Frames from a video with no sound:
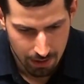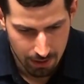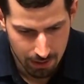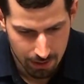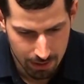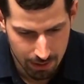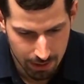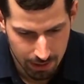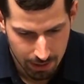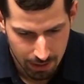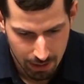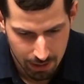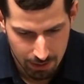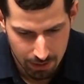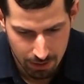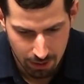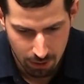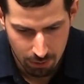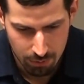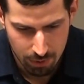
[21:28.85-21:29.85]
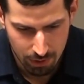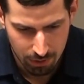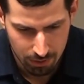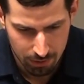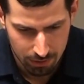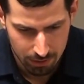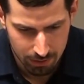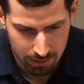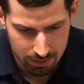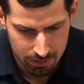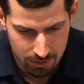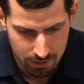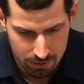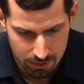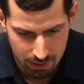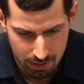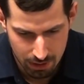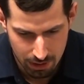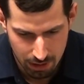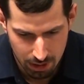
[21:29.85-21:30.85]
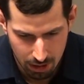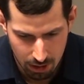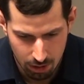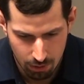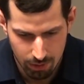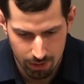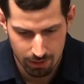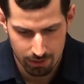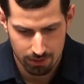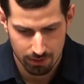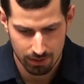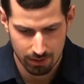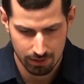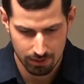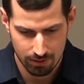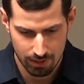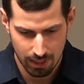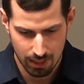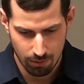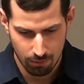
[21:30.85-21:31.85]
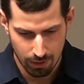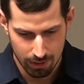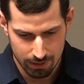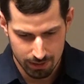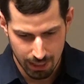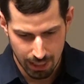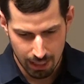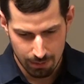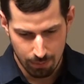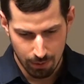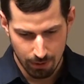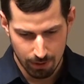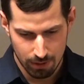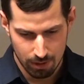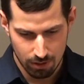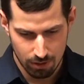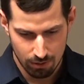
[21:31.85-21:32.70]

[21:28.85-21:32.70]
and then our builder is just going to go and it's going to say, what type are you?